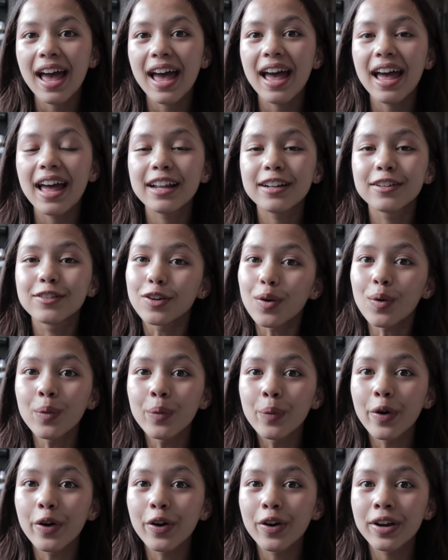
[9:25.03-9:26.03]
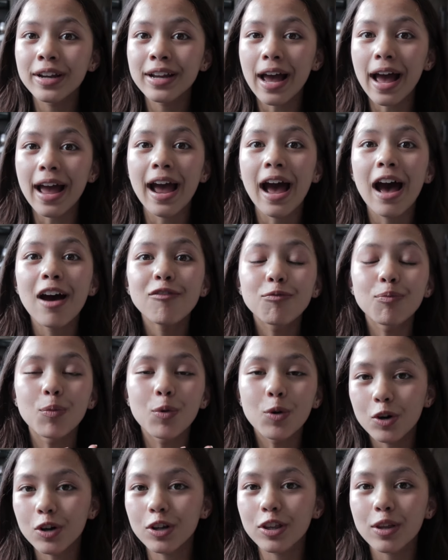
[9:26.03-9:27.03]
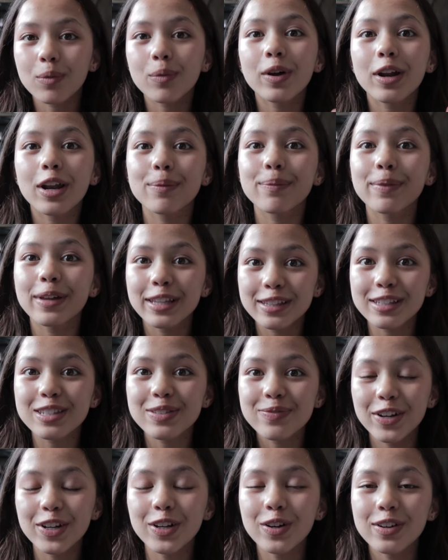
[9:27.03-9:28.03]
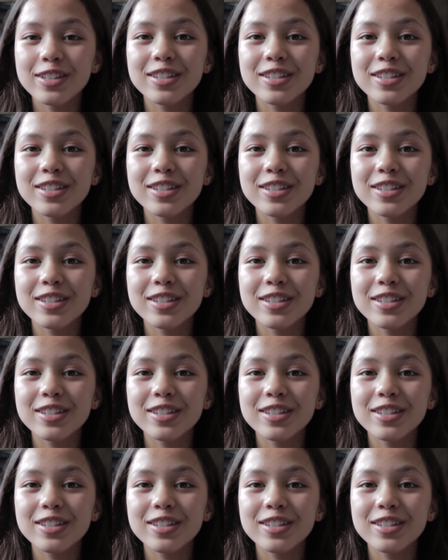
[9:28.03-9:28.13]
And don't worry, I have more than what I made in this video.